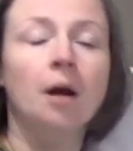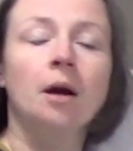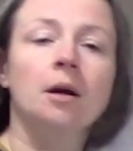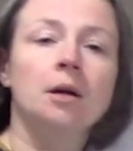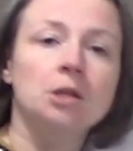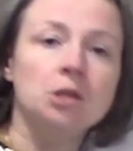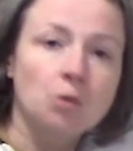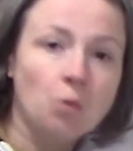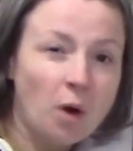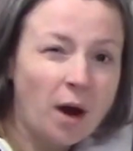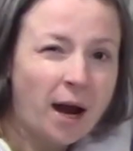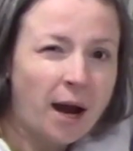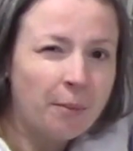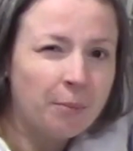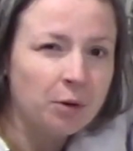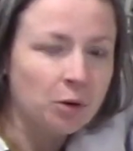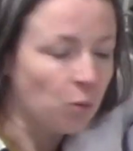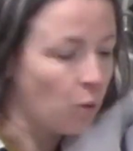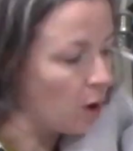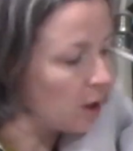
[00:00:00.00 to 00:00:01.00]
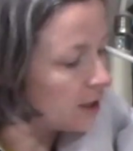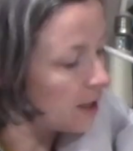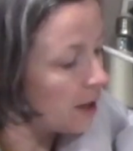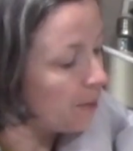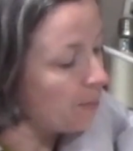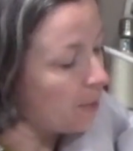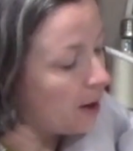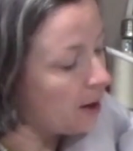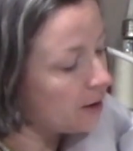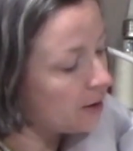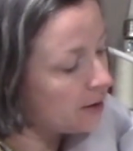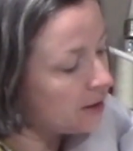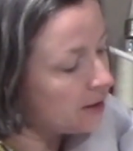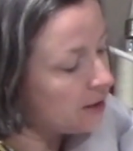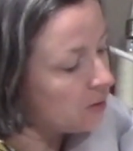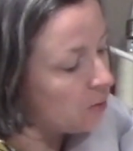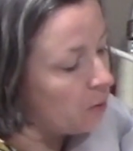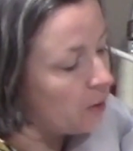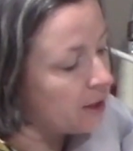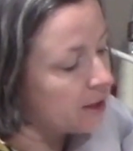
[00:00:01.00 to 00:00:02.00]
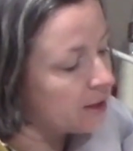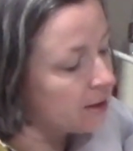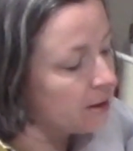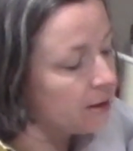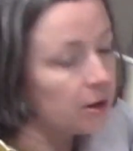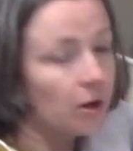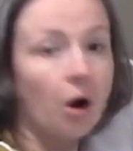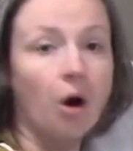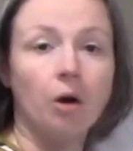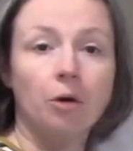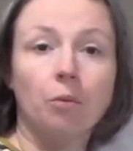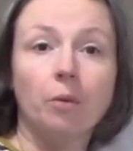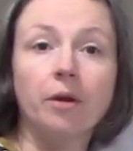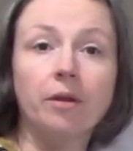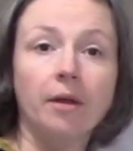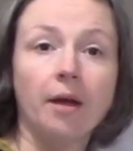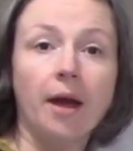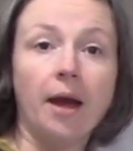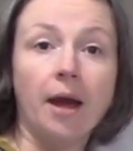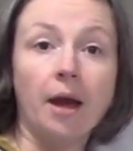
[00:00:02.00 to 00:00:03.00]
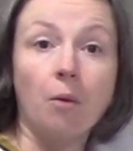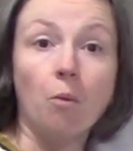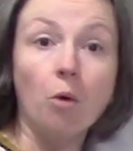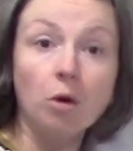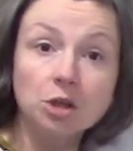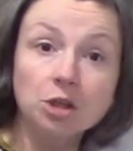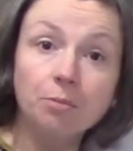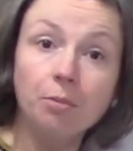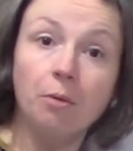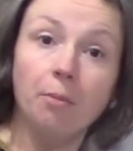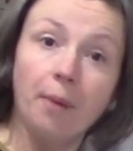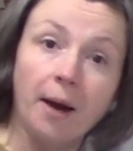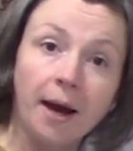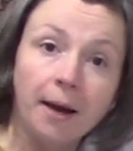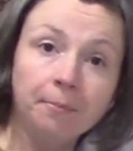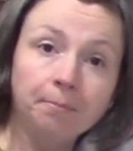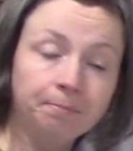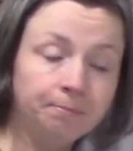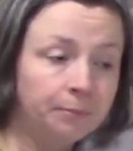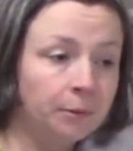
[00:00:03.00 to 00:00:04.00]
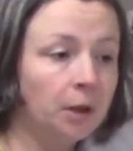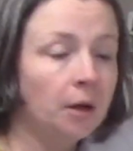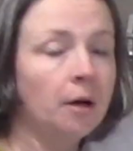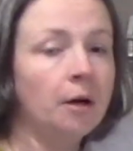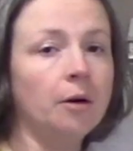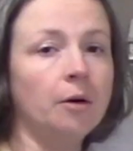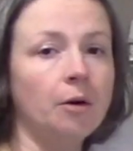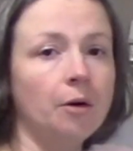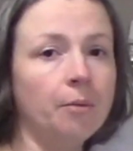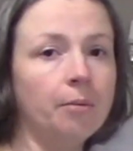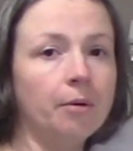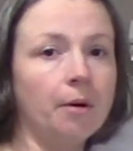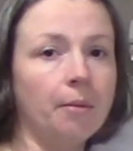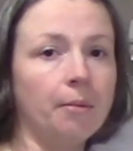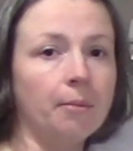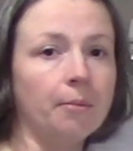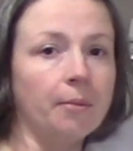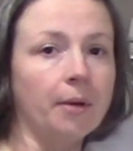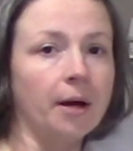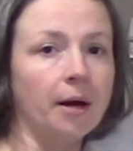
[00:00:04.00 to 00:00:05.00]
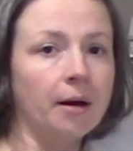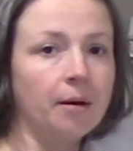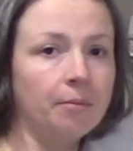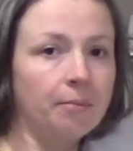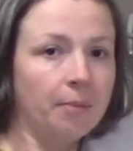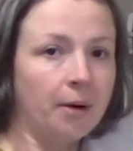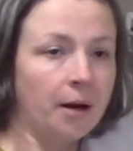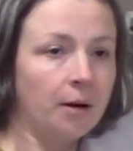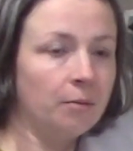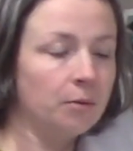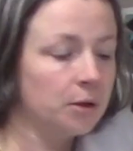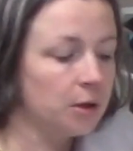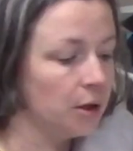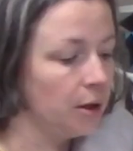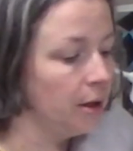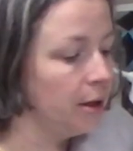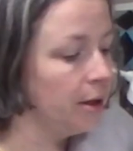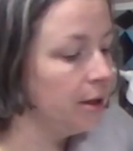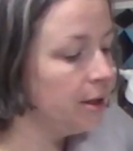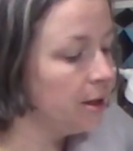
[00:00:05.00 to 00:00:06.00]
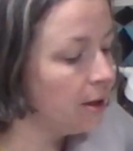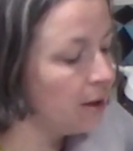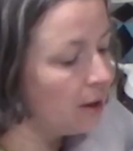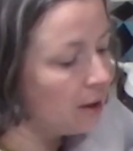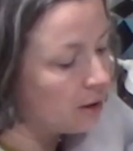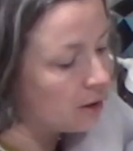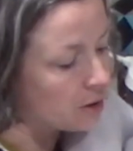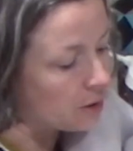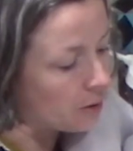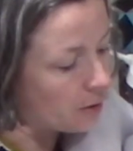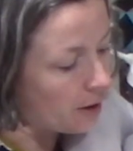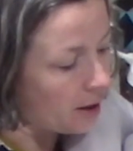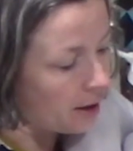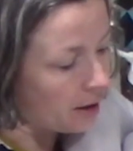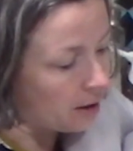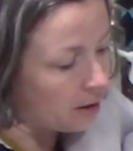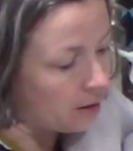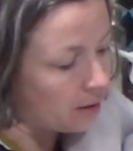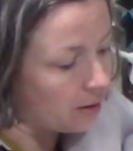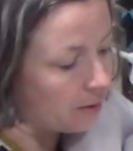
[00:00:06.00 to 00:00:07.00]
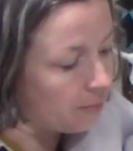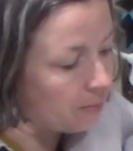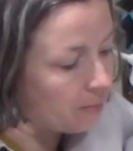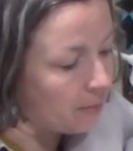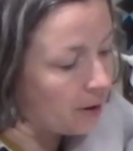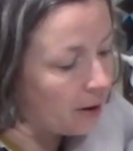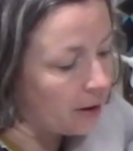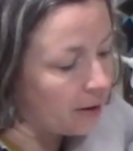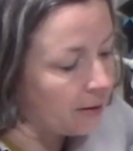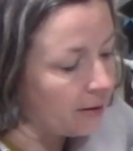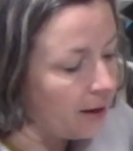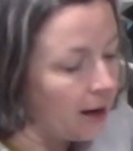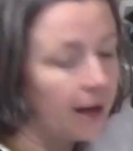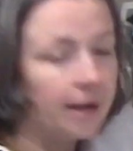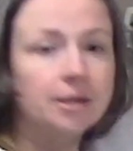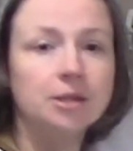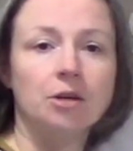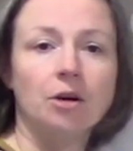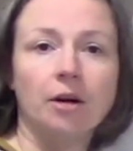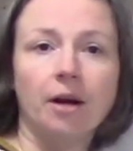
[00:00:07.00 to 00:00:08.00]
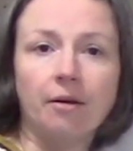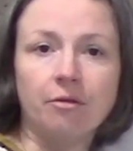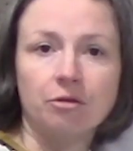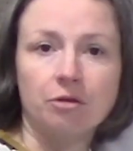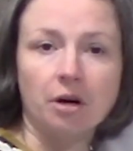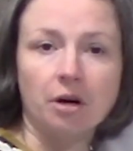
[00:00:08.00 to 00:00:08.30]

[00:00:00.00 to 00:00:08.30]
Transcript: So what happened was I marked these whiskers on with a washable pen. No problem there, pen was good, so that I could mark the lines on after